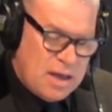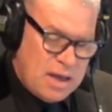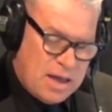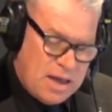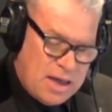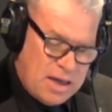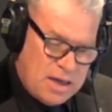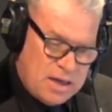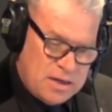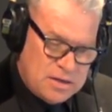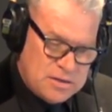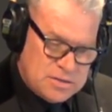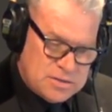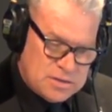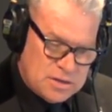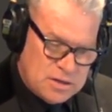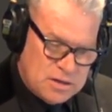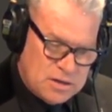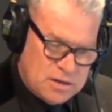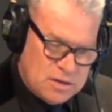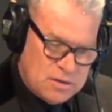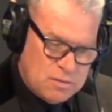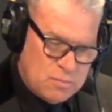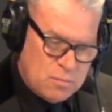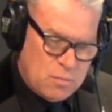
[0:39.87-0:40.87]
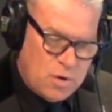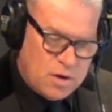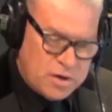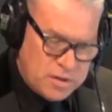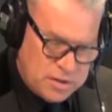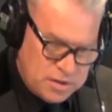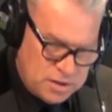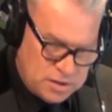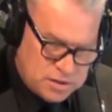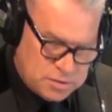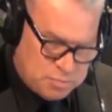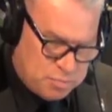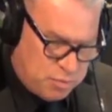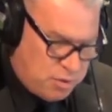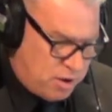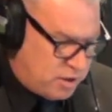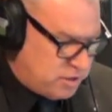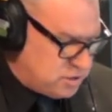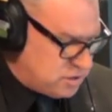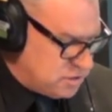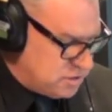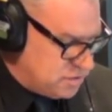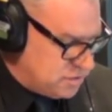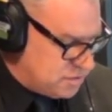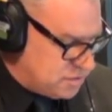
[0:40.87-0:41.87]
And uh, one of the
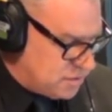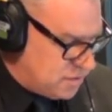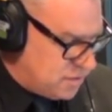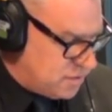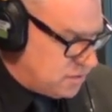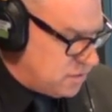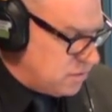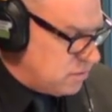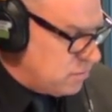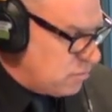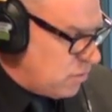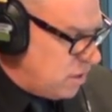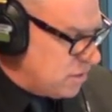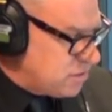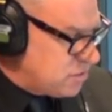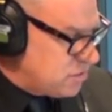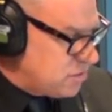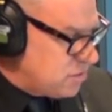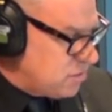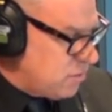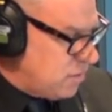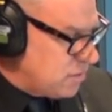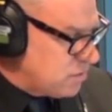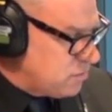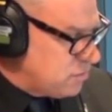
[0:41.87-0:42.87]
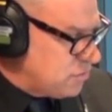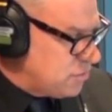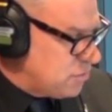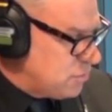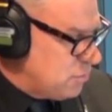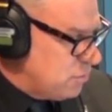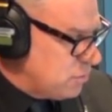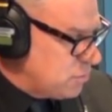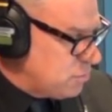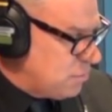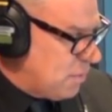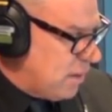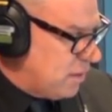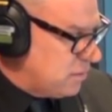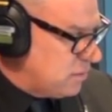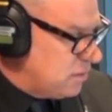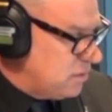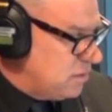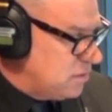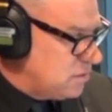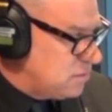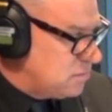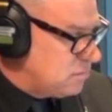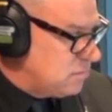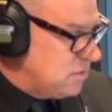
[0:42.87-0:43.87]
inspirations that the writer-director has talked about
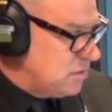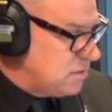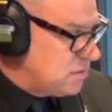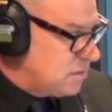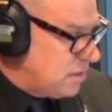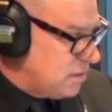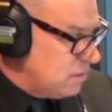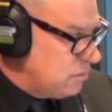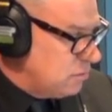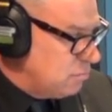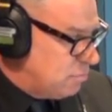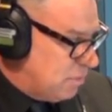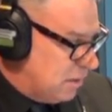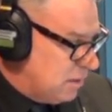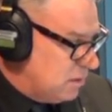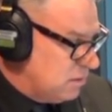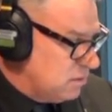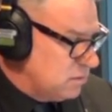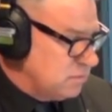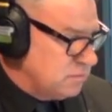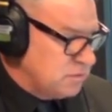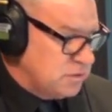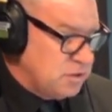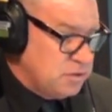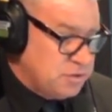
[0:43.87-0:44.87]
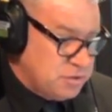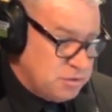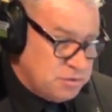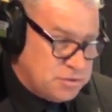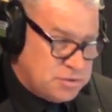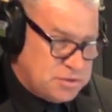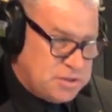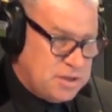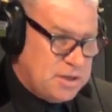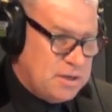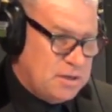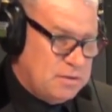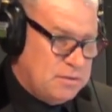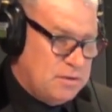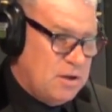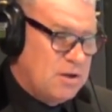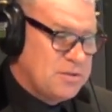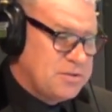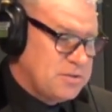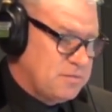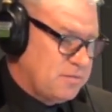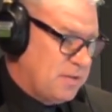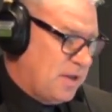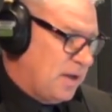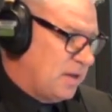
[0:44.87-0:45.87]
is is Kill Bill, and you do see a
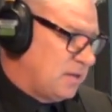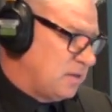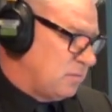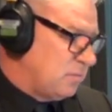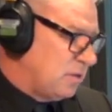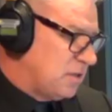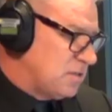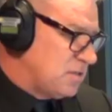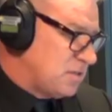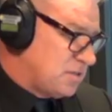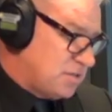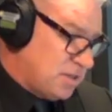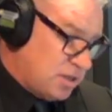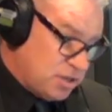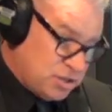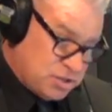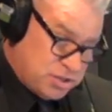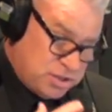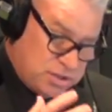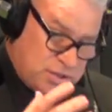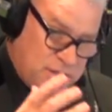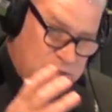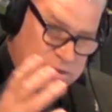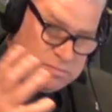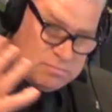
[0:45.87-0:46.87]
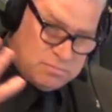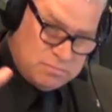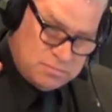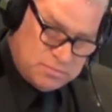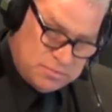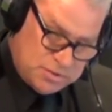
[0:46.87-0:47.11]
lot of that in it, because essentially they,